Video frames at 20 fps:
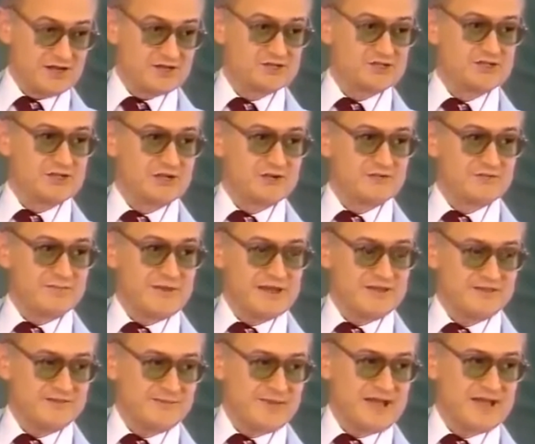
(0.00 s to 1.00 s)
Instead of
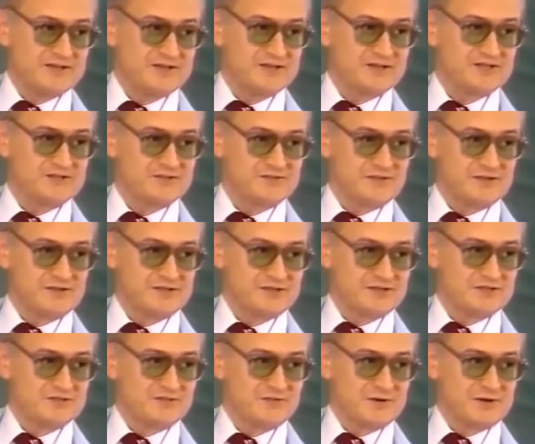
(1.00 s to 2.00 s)
mathematics,
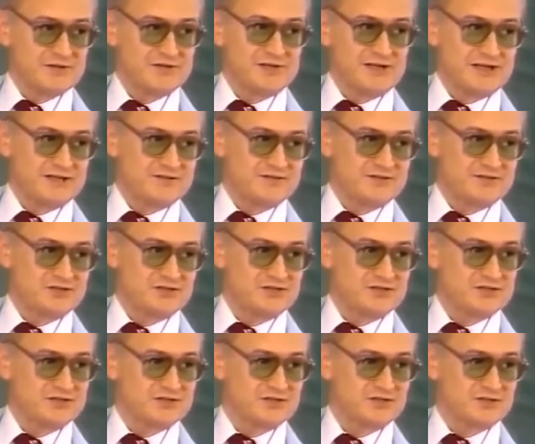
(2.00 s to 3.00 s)
physics, foreign
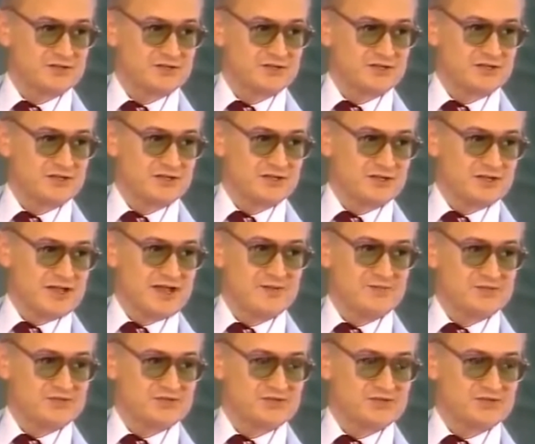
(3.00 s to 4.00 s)
languages,
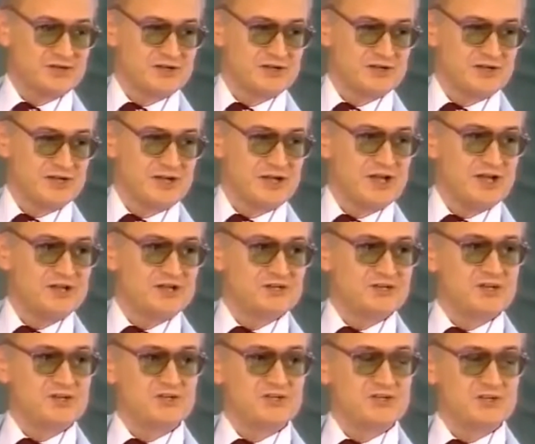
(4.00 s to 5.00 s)
chemistry,
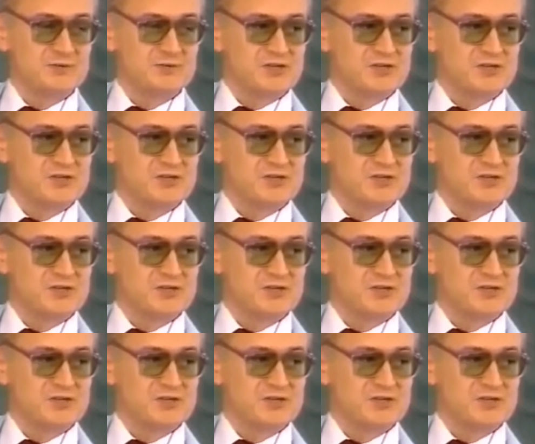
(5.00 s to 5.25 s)
teach